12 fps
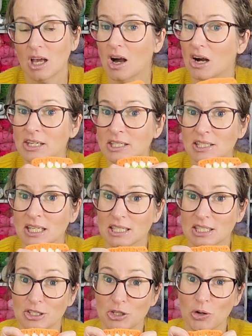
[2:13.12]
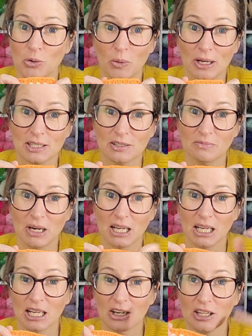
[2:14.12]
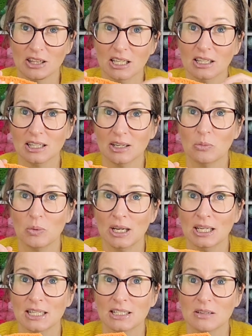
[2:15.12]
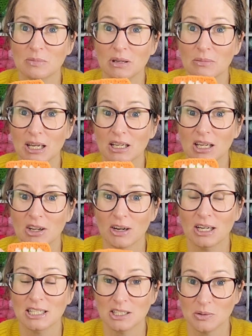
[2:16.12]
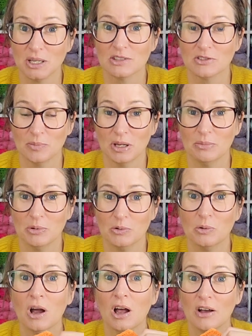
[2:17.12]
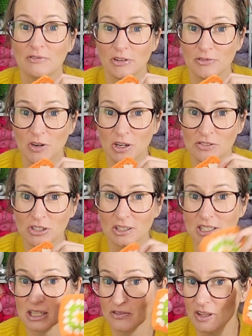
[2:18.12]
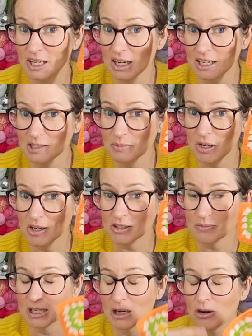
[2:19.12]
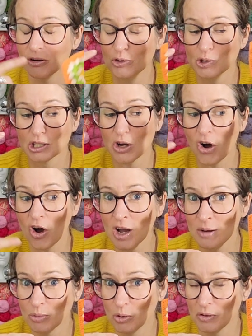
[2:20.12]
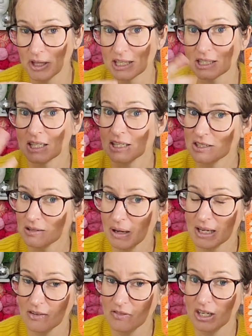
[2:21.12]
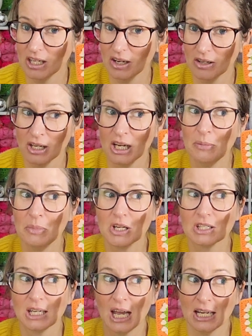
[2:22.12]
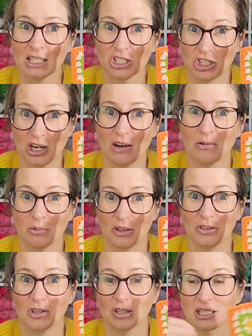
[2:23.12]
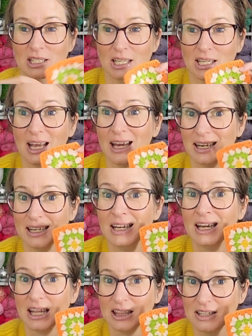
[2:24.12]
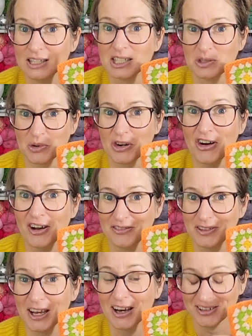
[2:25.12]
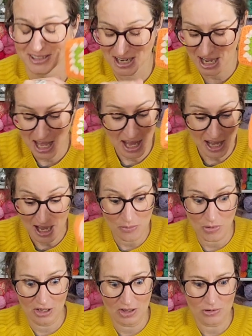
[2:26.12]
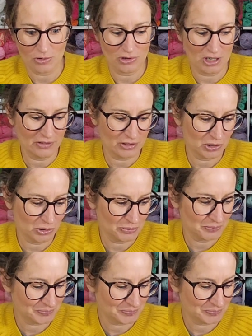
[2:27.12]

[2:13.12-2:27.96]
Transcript: I just think it's a total waste of money, and I think that we need to be making granny squares for people for $5 if they're going to buy them. Now, of course, I bought this to make a video because I had to share it with you and say, hey, this is what I found at my local craft store.